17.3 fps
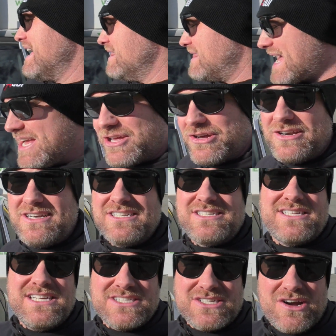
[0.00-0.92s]
Thank goodness
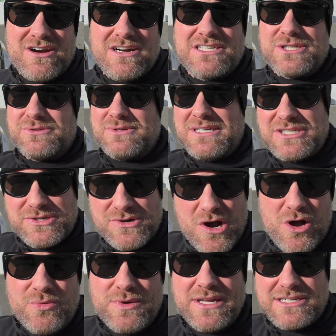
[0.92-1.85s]
these RS3s are
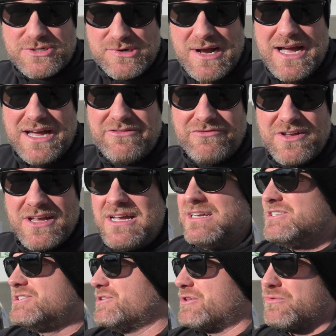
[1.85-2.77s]
all-wheel drive,
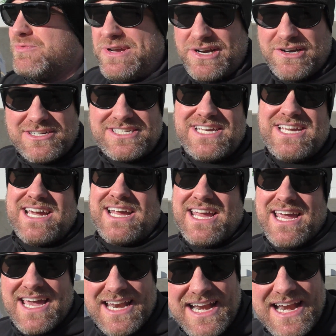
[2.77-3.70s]
so the rears kick
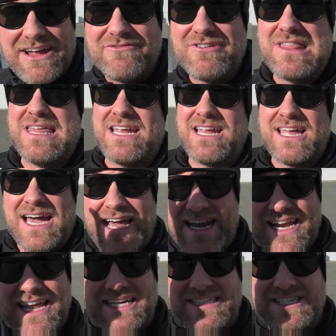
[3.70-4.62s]
in and everything kind
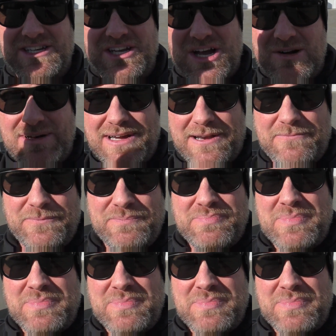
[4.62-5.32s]
of gets it going.